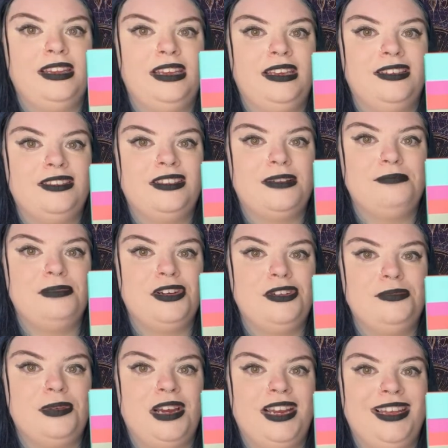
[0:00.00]
the
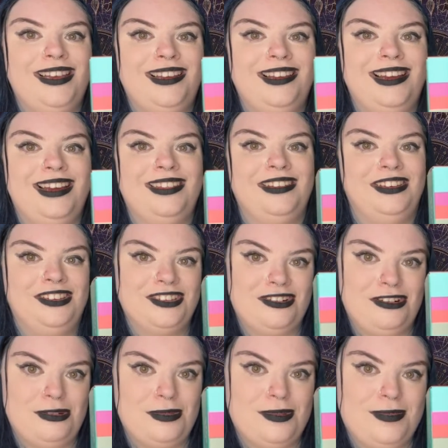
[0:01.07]
Dumbo palette, and the
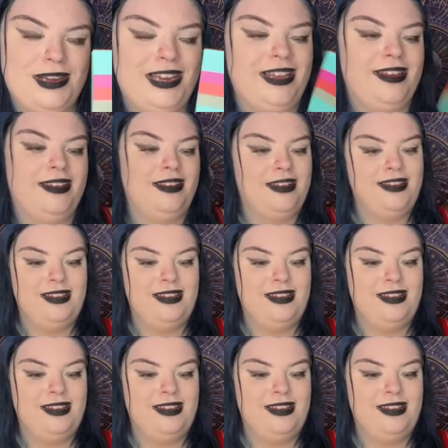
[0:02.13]
Jungle Book palette.